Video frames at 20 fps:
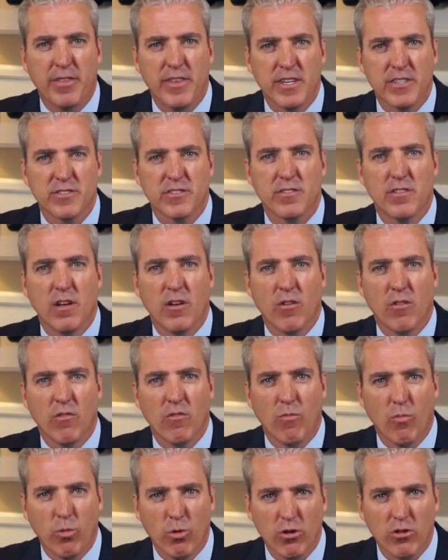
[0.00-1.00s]
this
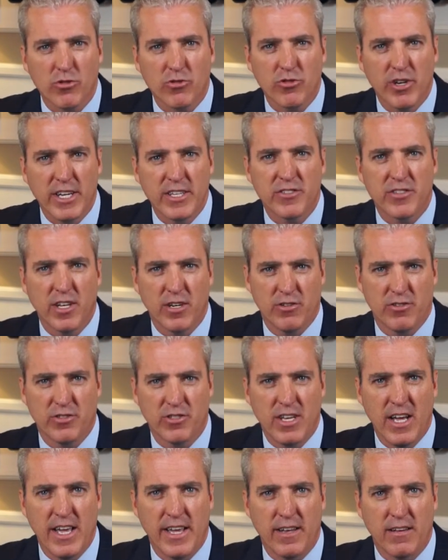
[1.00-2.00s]
World Trade Center
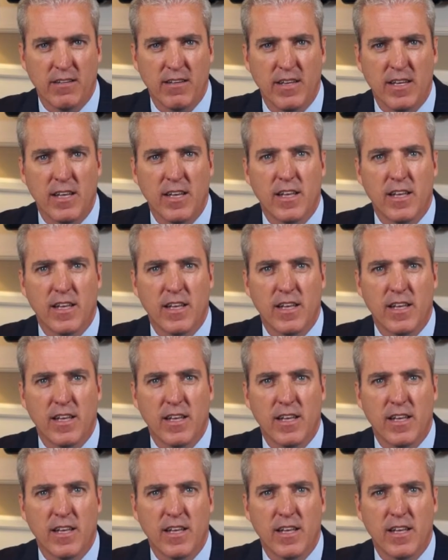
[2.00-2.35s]
site